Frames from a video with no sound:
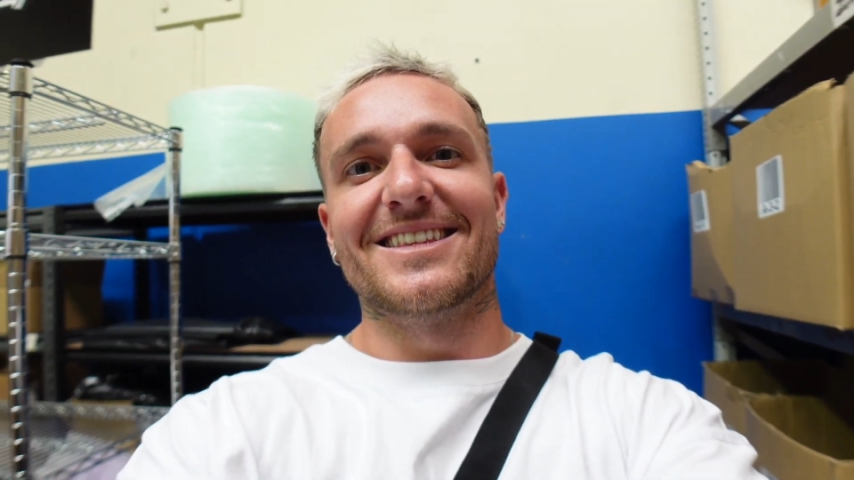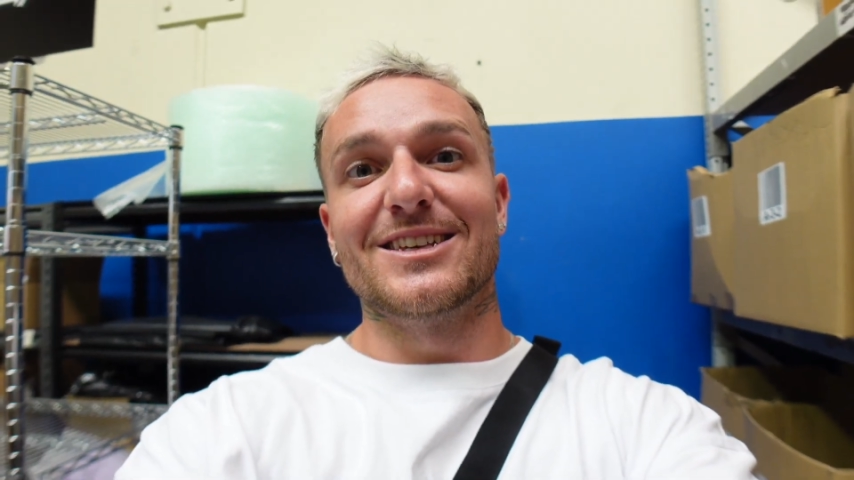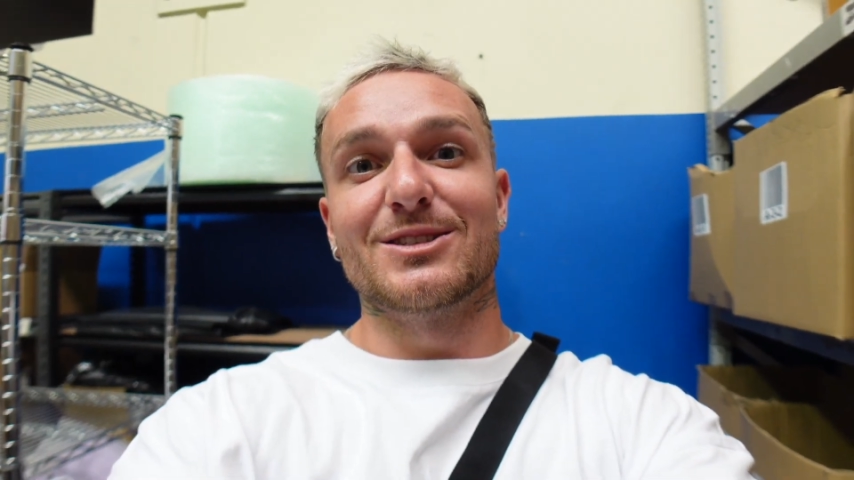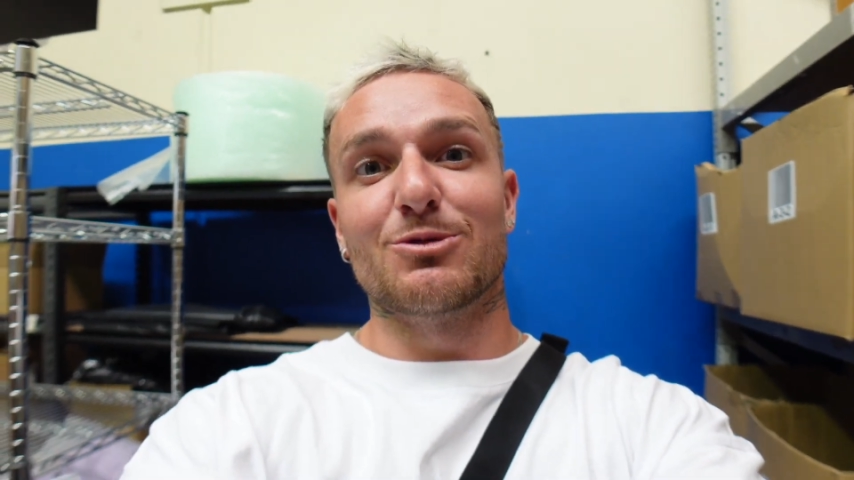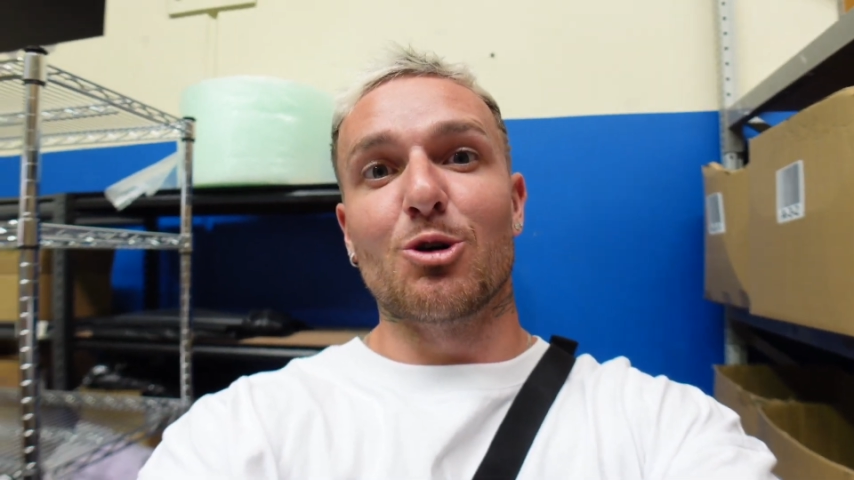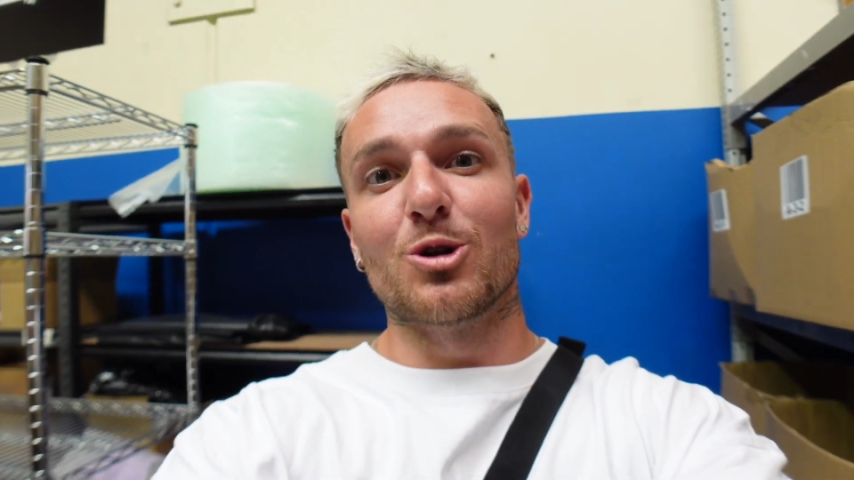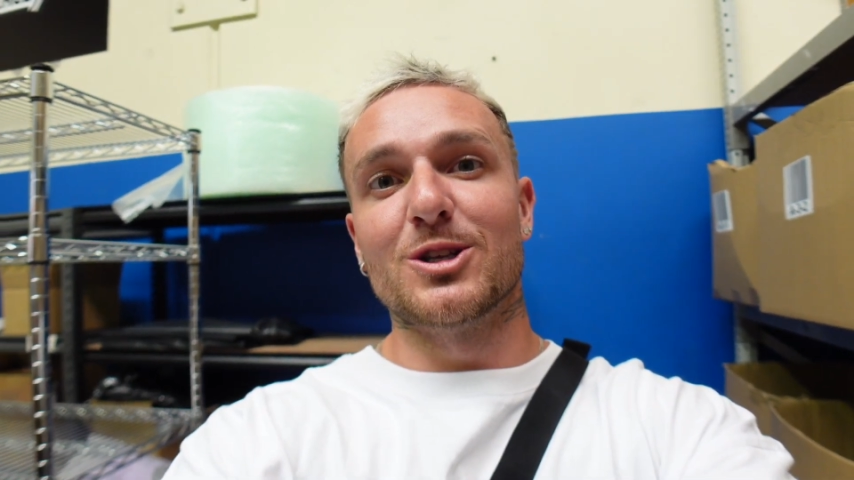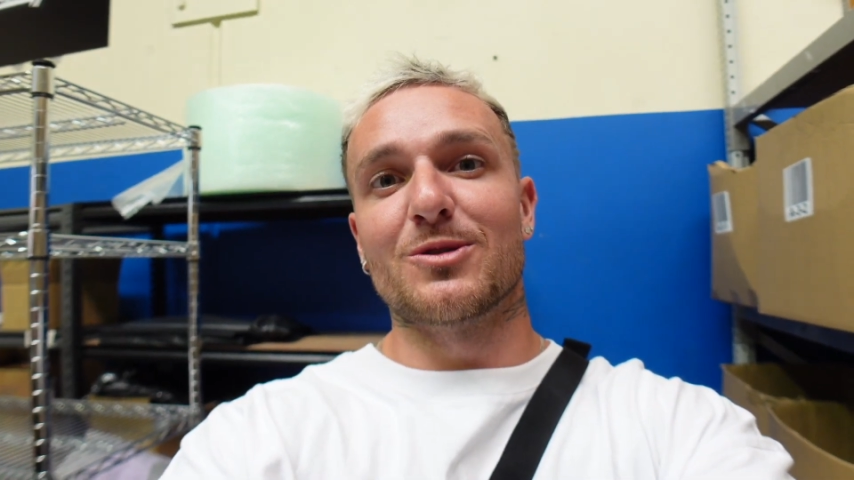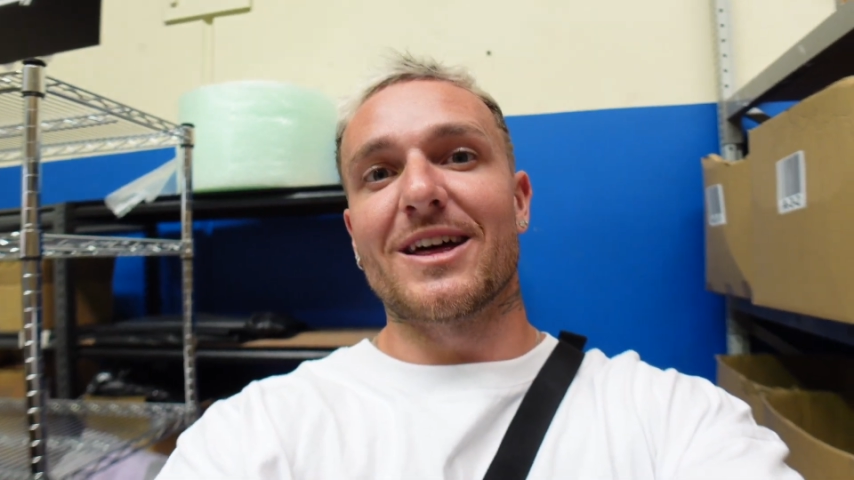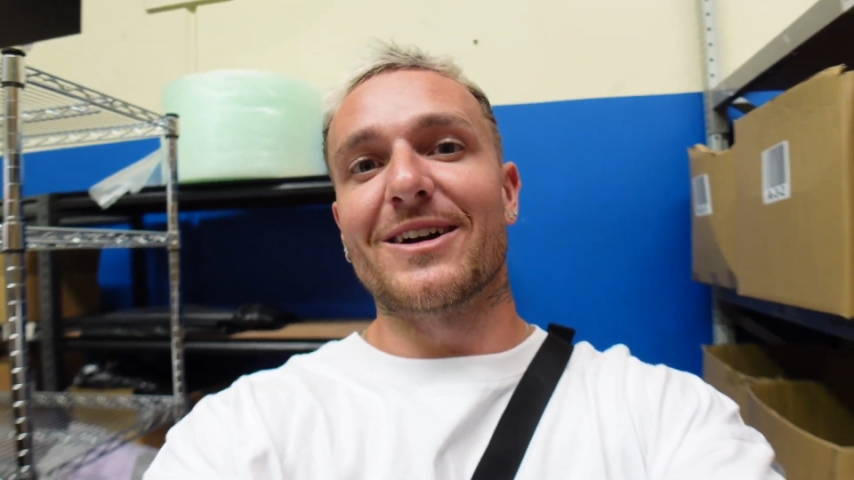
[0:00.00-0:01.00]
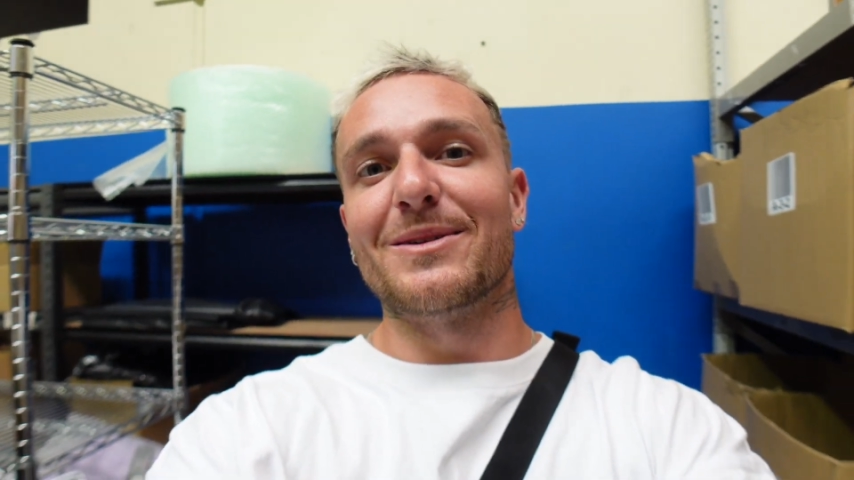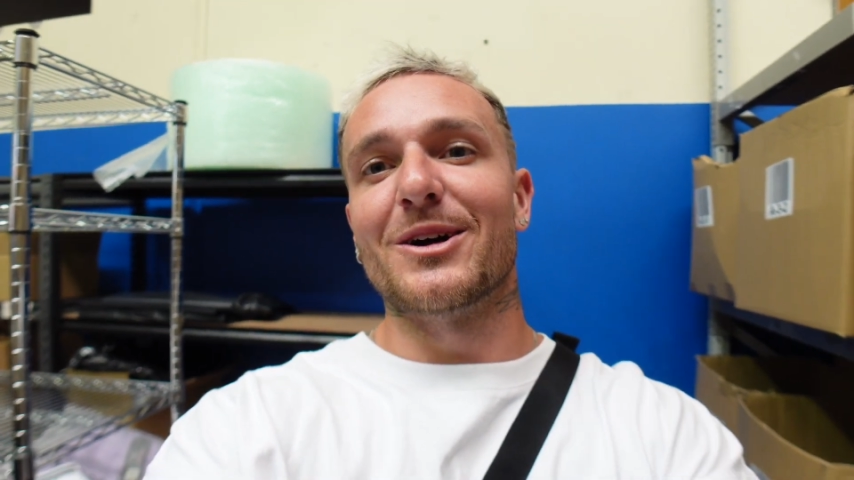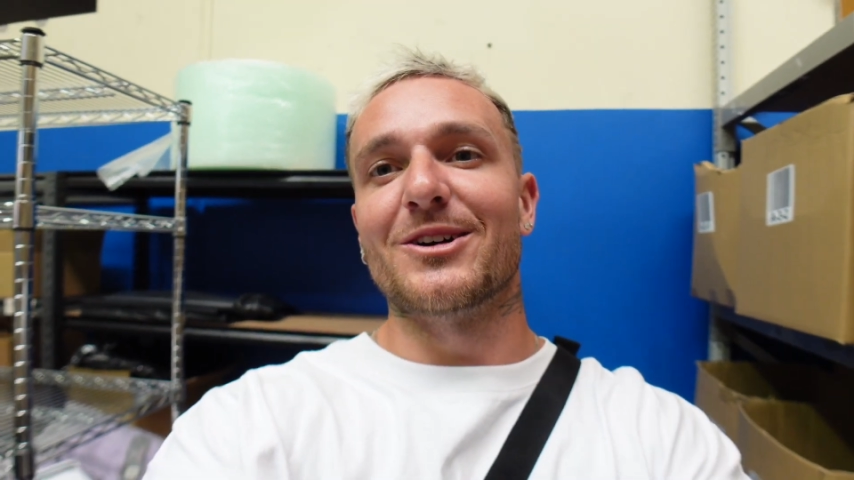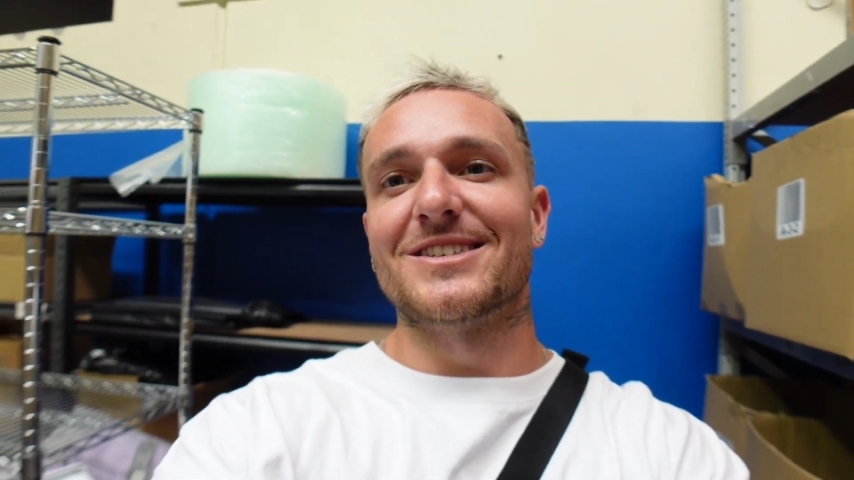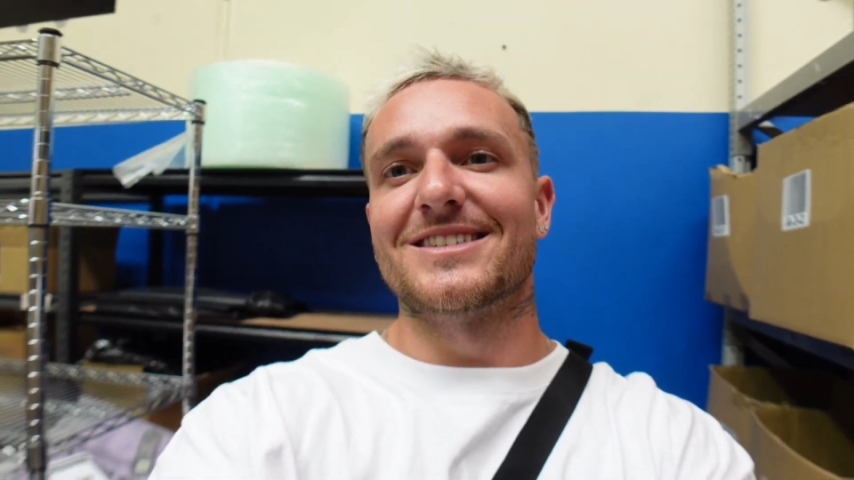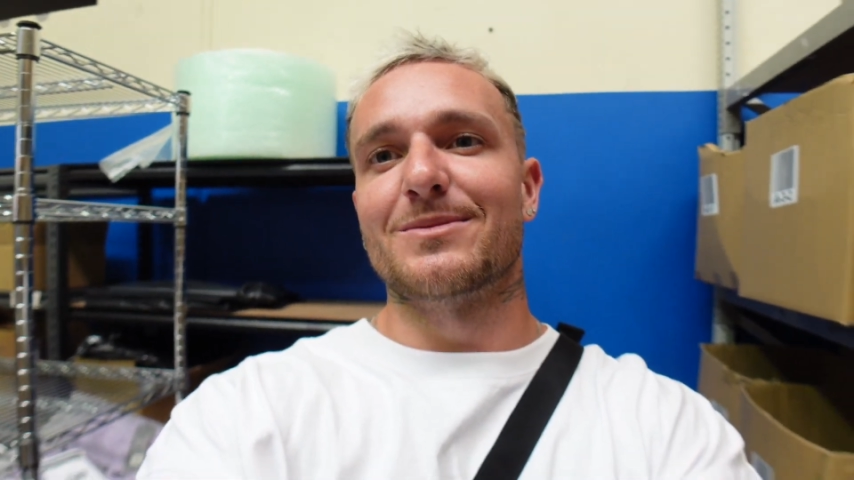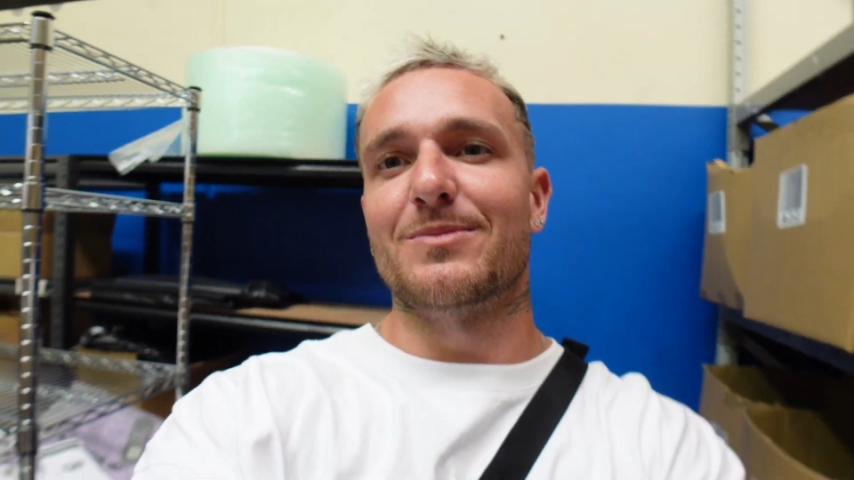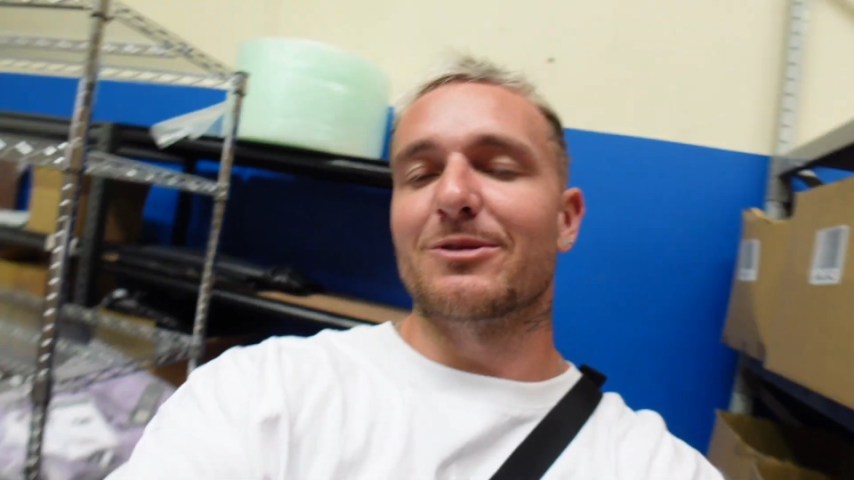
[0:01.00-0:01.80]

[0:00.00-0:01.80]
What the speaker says: there's orders without emails,